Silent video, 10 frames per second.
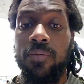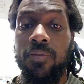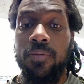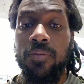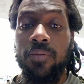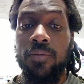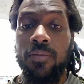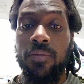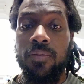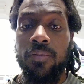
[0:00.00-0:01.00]

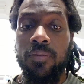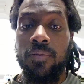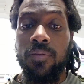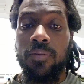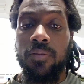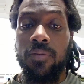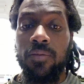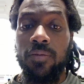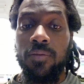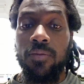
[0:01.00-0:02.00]

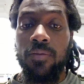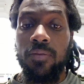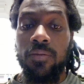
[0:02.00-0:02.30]
(silence)